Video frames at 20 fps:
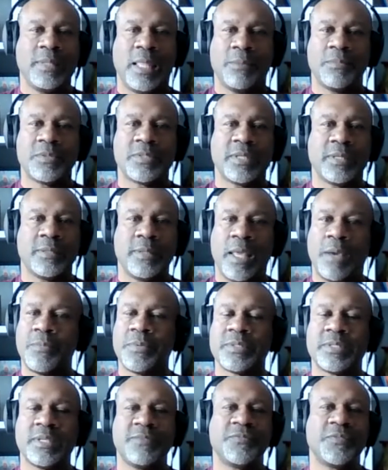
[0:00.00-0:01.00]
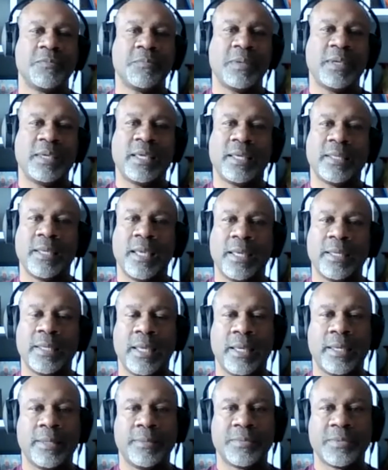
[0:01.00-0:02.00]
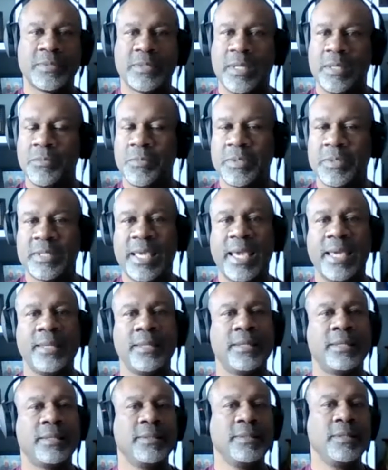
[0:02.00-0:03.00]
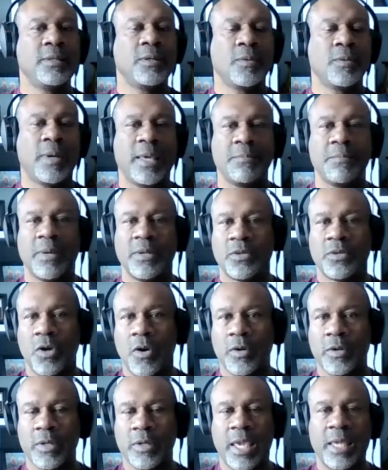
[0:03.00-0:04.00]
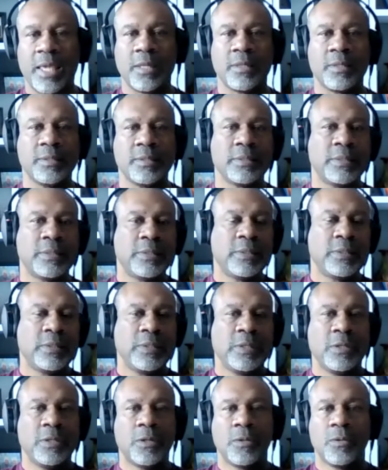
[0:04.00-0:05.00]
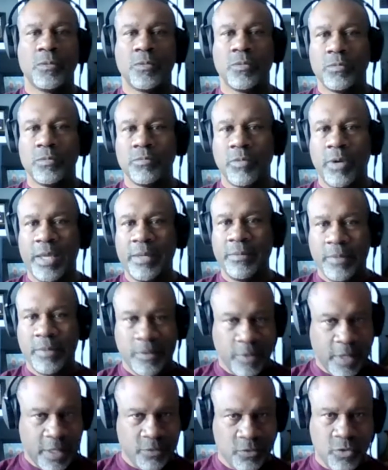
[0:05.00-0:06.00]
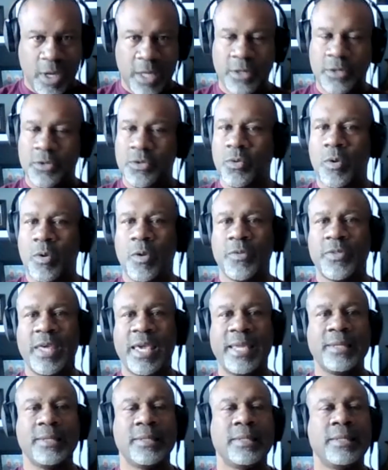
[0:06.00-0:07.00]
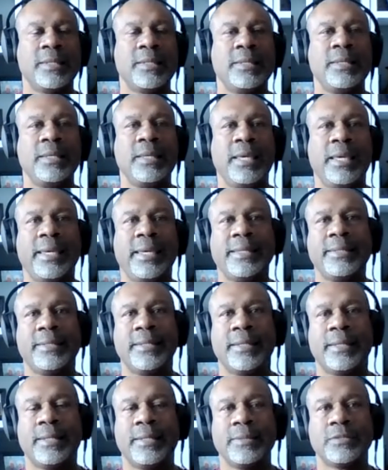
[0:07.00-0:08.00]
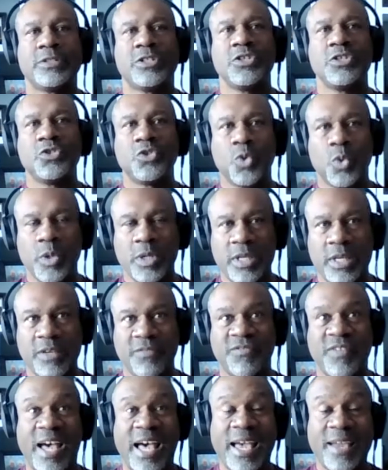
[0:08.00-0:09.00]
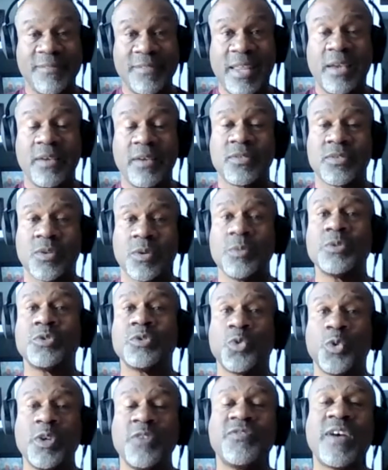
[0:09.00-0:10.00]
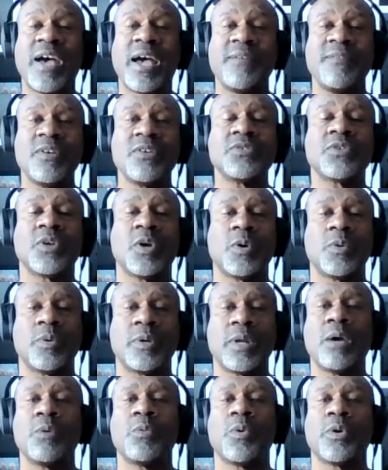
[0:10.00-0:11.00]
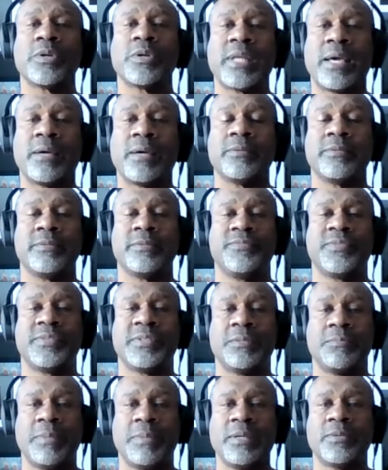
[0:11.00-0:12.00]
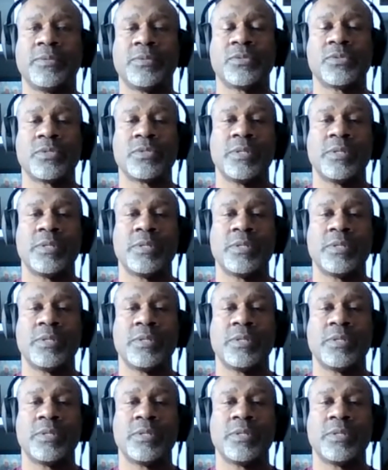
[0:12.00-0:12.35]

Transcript: That was it. That was it for me. I was done with that. And, had my daughter, Kayla, right. And I tried to do all that. And she's 25 now. So it was 25 years ago that I worked out for the Bengals.